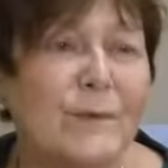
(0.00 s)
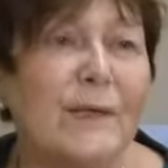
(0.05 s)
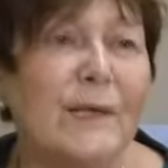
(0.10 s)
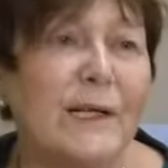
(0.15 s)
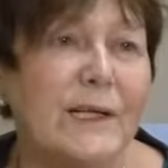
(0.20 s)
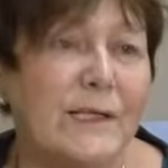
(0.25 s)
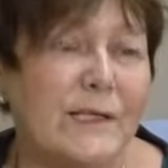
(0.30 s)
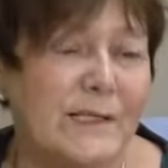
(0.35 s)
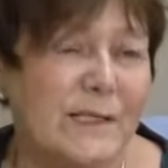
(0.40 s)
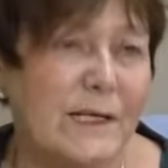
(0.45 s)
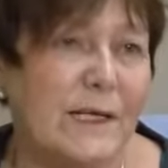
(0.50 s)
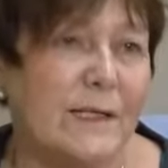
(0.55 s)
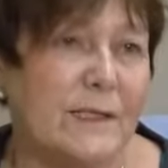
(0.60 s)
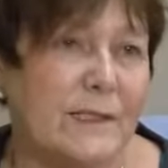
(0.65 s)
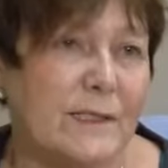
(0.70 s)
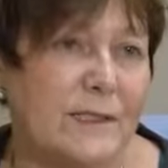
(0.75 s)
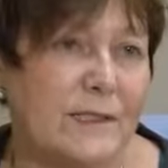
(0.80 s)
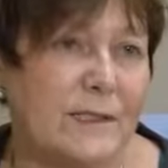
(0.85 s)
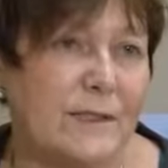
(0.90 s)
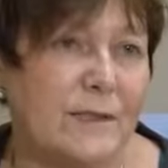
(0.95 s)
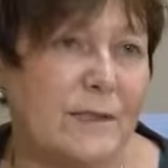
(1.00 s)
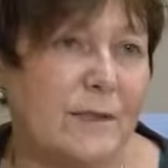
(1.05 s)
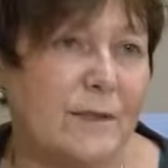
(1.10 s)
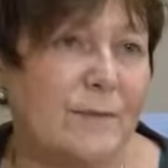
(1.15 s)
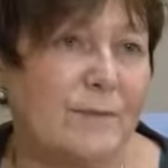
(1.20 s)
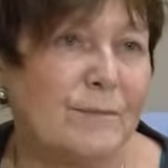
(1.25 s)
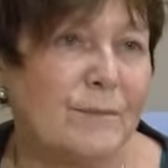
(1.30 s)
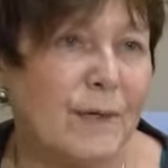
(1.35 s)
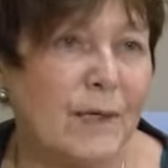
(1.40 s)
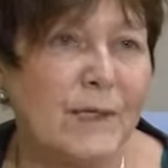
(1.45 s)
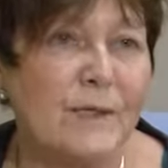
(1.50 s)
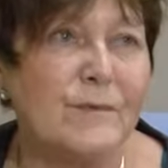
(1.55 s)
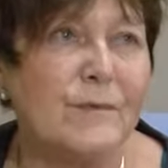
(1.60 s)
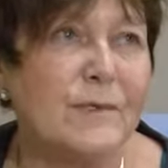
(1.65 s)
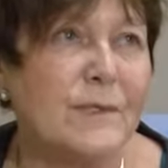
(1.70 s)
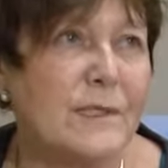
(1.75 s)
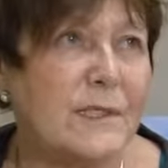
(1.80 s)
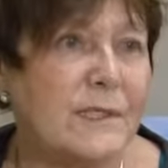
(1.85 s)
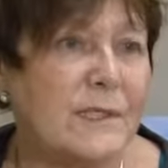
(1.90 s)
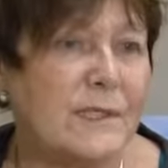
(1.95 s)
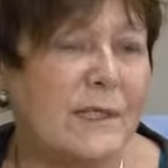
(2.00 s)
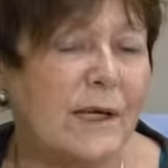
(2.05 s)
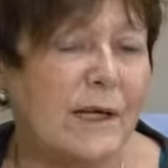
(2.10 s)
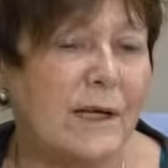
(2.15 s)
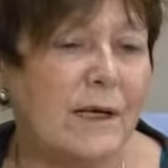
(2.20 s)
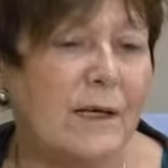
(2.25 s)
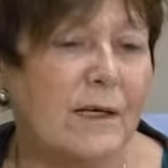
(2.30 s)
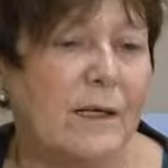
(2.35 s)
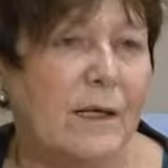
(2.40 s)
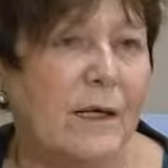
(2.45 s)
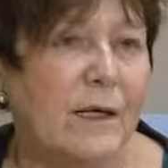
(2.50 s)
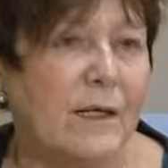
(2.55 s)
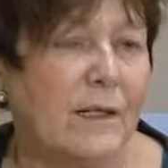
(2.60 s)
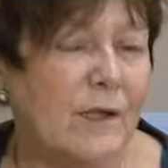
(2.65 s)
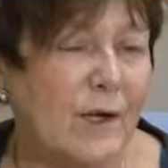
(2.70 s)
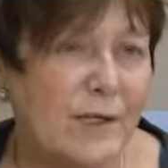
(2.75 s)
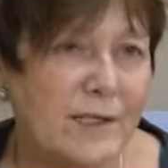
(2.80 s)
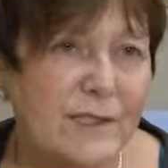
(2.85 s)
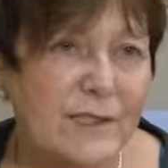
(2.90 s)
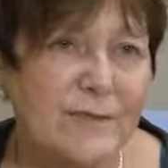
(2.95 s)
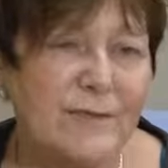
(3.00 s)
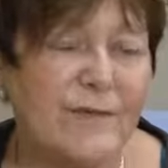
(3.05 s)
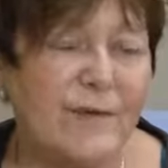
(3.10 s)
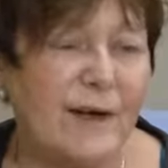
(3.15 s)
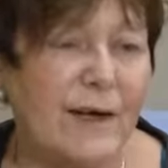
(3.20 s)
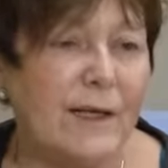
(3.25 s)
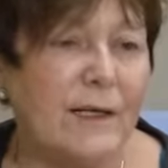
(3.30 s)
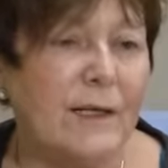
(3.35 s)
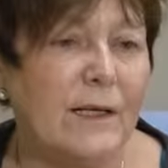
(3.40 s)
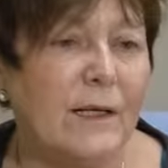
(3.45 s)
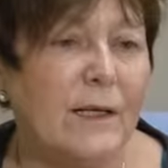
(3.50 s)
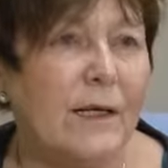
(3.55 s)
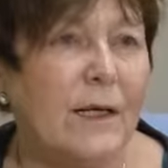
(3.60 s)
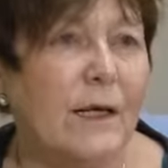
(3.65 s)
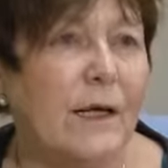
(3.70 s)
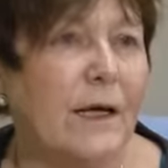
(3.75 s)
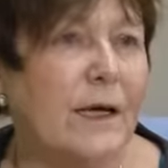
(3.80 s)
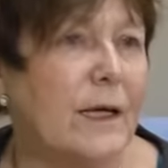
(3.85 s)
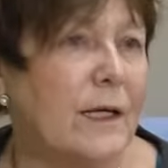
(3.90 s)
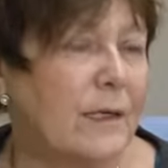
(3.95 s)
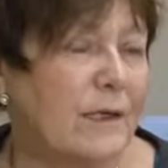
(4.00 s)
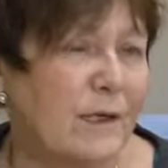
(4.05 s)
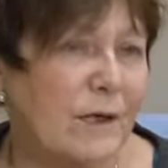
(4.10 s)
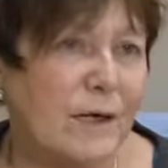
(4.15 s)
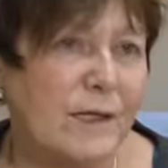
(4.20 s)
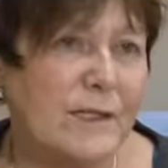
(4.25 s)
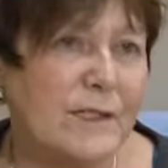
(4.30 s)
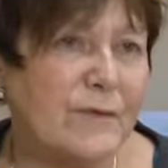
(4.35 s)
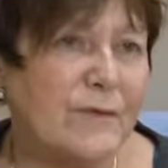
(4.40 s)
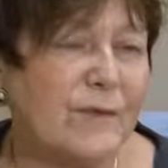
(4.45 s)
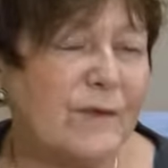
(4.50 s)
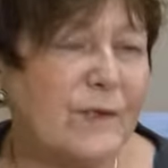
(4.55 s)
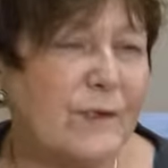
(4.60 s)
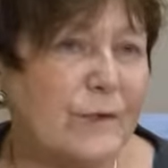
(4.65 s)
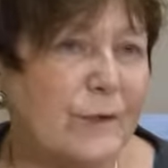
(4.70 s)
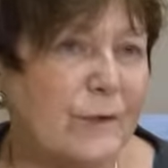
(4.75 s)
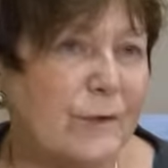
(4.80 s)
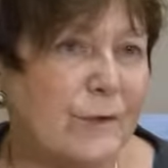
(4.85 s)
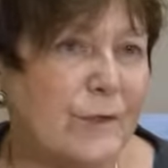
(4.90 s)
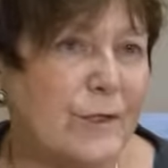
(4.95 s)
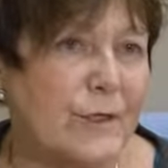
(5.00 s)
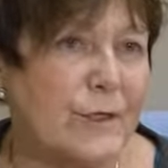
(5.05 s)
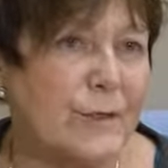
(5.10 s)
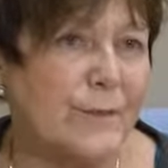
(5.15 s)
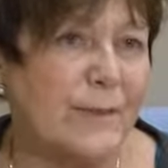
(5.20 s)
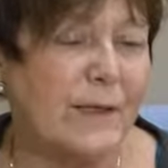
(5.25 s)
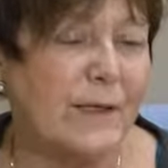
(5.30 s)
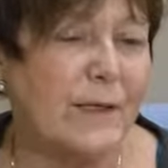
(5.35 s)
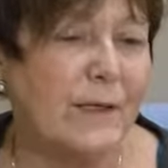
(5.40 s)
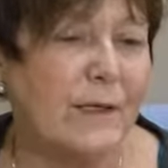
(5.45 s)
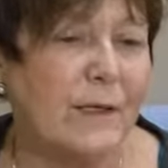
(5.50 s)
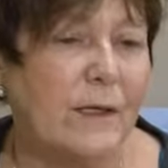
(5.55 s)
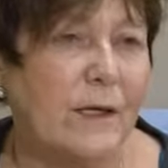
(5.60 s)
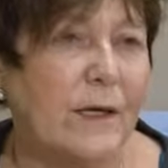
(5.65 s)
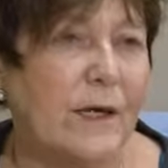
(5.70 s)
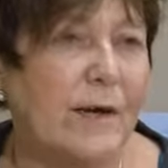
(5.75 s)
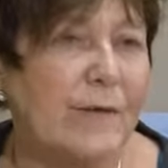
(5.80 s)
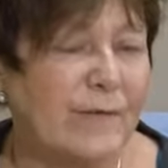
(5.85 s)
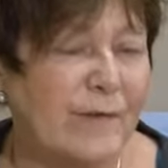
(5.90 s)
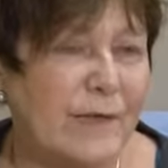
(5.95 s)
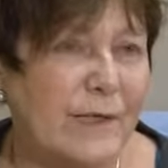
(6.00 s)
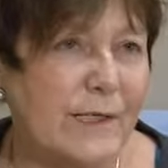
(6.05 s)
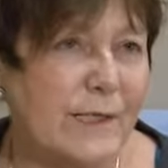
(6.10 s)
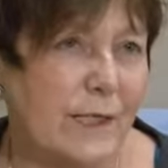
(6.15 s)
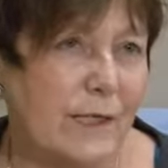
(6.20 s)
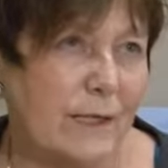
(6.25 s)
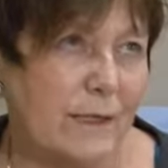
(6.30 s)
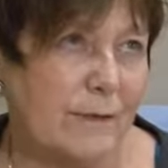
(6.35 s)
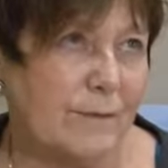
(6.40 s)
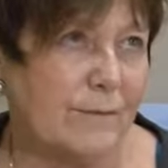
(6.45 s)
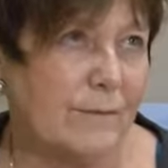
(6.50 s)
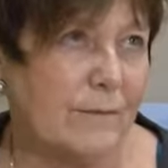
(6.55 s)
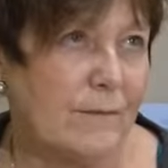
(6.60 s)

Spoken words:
really intense, but it was lots of fun. I had lots of encouragement every day.